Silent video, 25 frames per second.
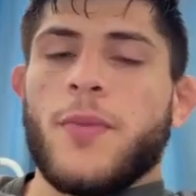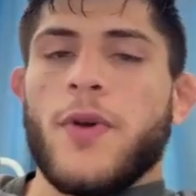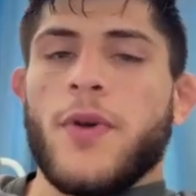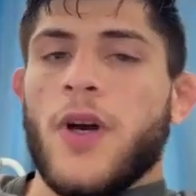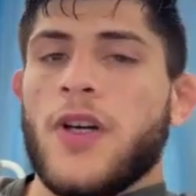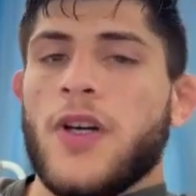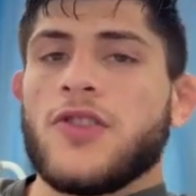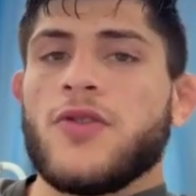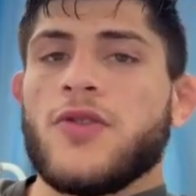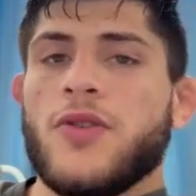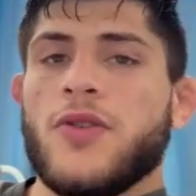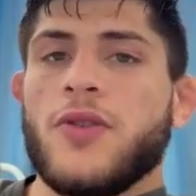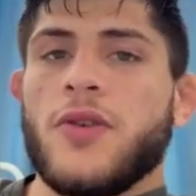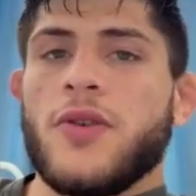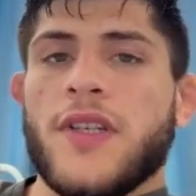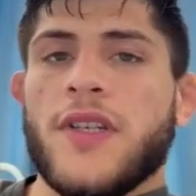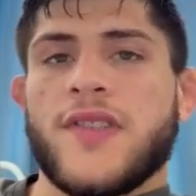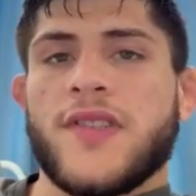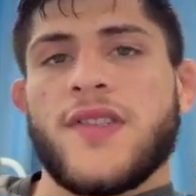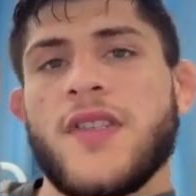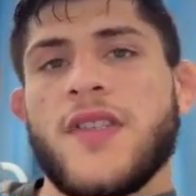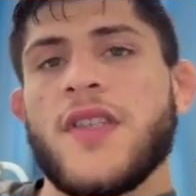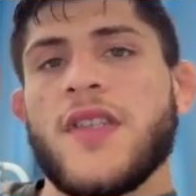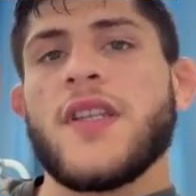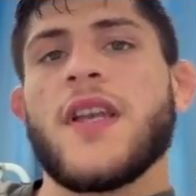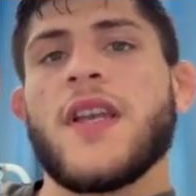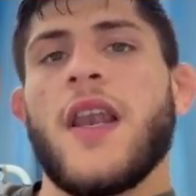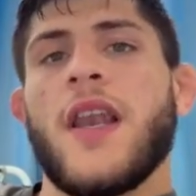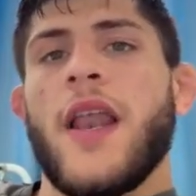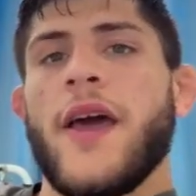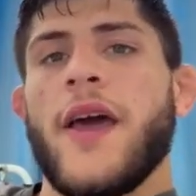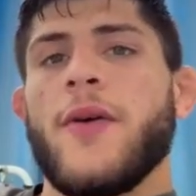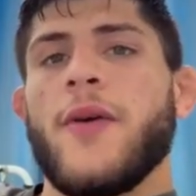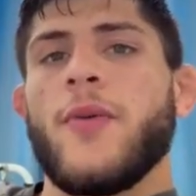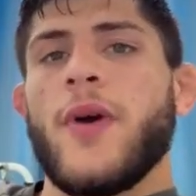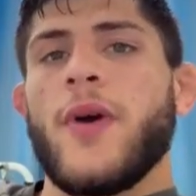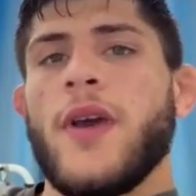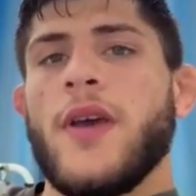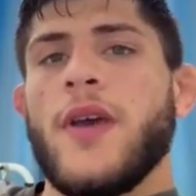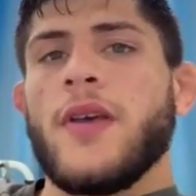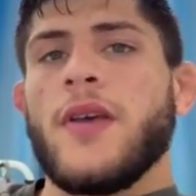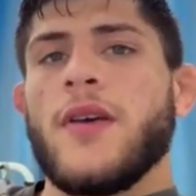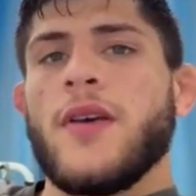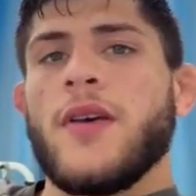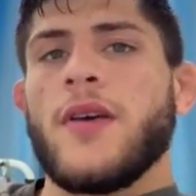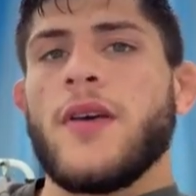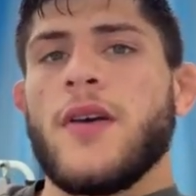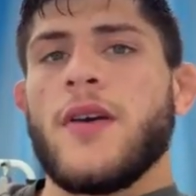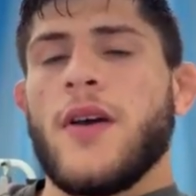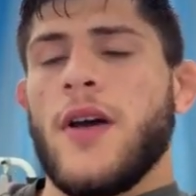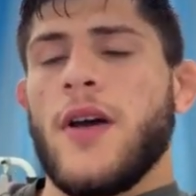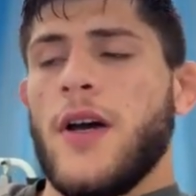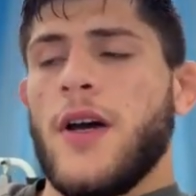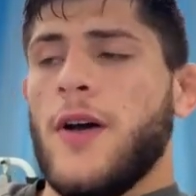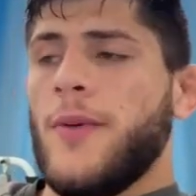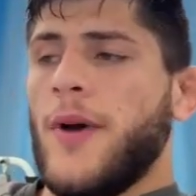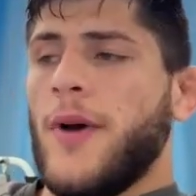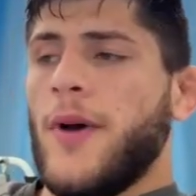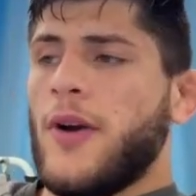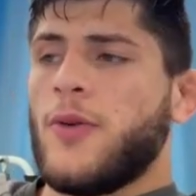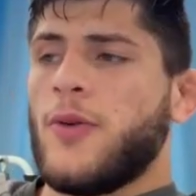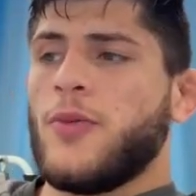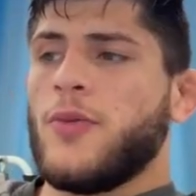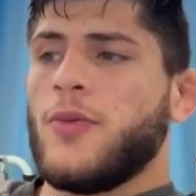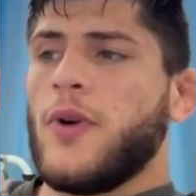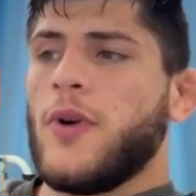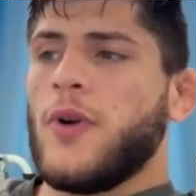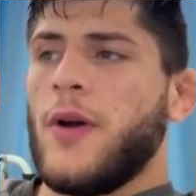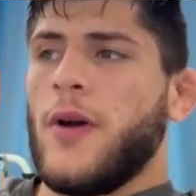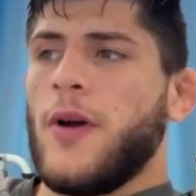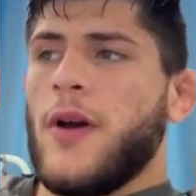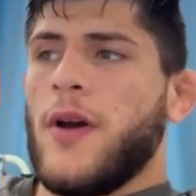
be honest with you, I see it in lightweight. I don't.